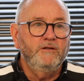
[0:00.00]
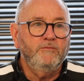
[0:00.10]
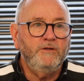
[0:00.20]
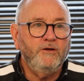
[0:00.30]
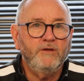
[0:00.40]

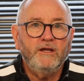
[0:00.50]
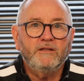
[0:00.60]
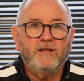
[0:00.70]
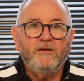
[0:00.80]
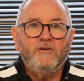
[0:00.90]
we don't get
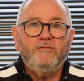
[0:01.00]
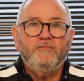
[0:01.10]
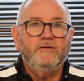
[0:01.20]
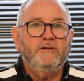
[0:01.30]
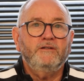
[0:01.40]
a day
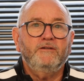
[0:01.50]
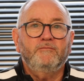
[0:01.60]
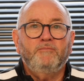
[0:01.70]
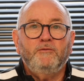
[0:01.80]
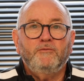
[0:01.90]
off.
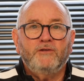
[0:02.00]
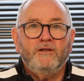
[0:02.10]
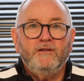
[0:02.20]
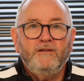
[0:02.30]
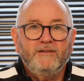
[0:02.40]
People
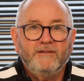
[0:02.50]
say,